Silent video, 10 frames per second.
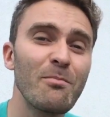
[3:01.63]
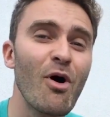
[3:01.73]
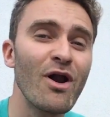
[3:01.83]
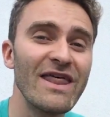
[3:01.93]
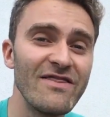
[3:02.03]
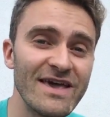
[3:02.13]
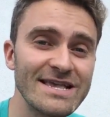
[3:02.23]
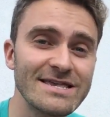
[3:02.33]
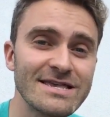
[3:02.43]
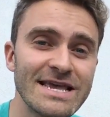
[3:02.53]
upon
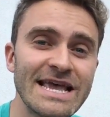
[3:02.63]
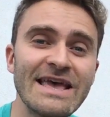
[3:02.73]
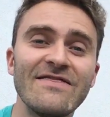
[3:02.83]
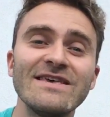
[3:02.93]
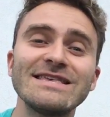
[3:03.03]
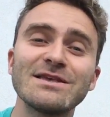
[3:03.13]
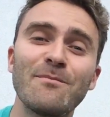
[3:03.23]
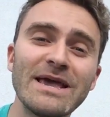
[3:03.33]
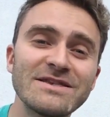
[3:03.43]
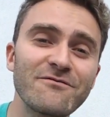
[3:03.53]
this. This is a
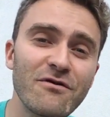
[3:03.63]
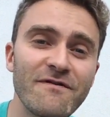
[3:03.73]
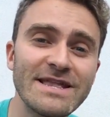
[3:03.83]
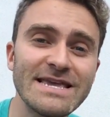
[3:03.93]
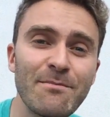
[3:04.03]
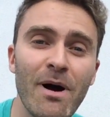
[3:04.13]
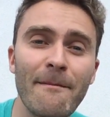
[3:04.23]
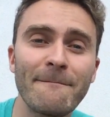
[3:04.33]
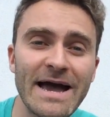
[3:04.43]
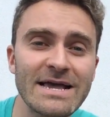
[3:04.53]
piece of graffiti by
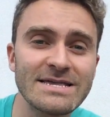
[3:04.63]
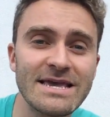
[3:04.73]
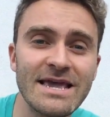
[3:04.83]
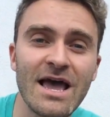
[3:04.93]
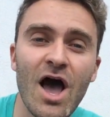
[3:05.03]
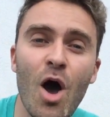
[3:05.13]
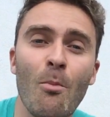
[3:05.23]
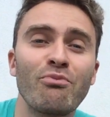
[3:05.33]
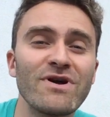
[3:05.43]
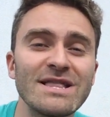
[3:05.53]
Banksy,
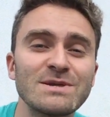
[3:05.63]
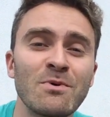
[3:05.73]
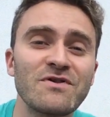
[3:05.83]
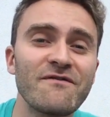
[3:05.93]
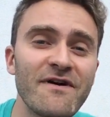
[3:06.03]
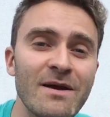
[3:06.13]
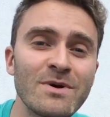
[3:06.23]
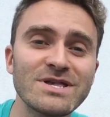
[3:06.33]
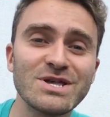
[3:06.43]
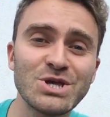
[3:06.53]
Britain's most
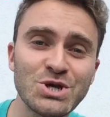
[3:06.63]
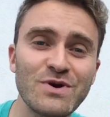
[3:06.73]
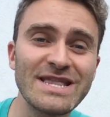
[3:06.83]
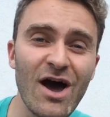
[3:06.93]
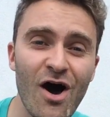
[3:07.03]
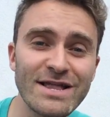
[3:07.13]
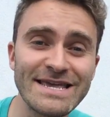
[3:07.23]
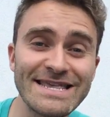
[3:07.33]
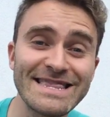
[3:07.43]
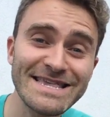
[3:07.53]
famous street
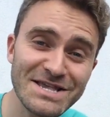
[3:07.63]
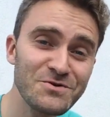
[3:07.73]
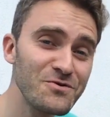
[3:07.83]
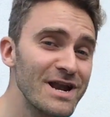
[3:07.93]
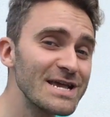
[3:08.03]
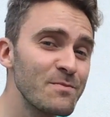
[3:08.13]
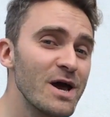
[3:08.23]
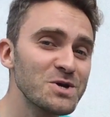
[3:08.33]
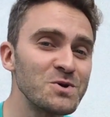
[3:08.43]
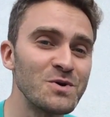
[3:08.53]
artist. This is really
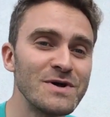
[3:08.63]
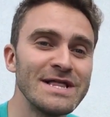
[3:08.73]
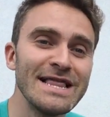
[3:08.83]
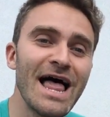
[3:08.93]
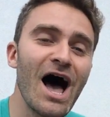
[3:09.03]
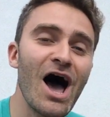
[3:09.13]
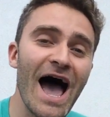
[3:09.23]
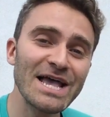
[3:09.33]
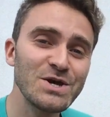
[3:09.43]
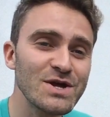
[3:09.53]
special.
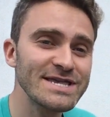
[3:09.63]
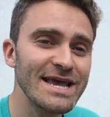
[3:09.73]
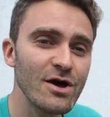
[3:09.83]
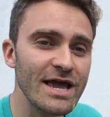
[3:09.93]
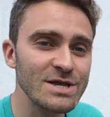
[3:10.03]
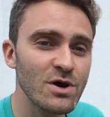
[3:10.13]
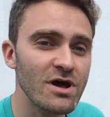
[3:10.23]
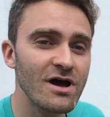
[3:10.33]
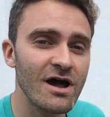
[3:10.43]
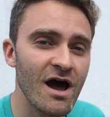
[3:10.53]
As you can see, look, it's got a